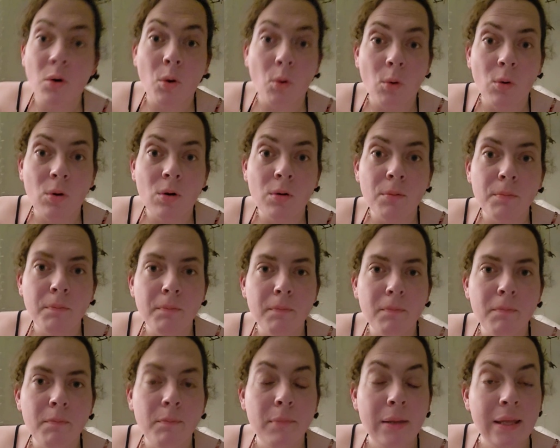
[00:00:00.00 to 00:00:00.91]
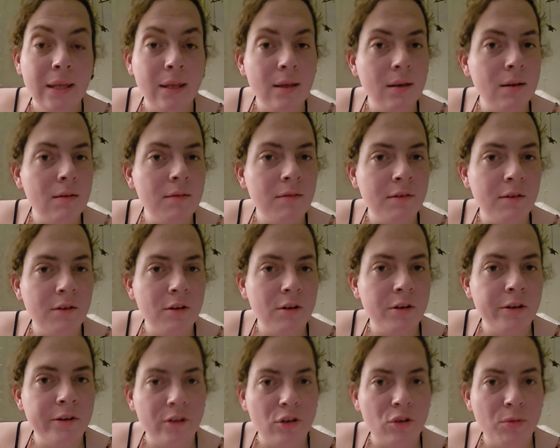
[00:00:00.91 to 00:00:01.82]
or being
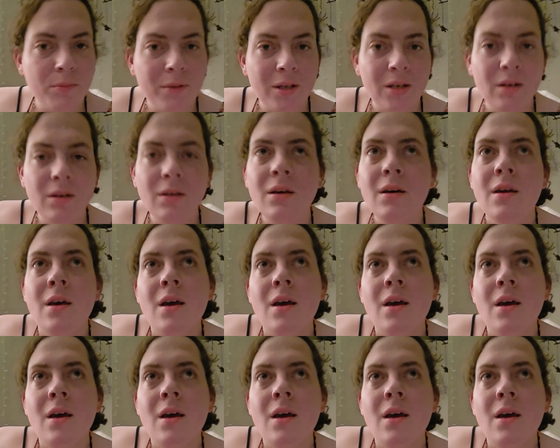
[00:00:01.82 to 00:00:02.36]
considered human.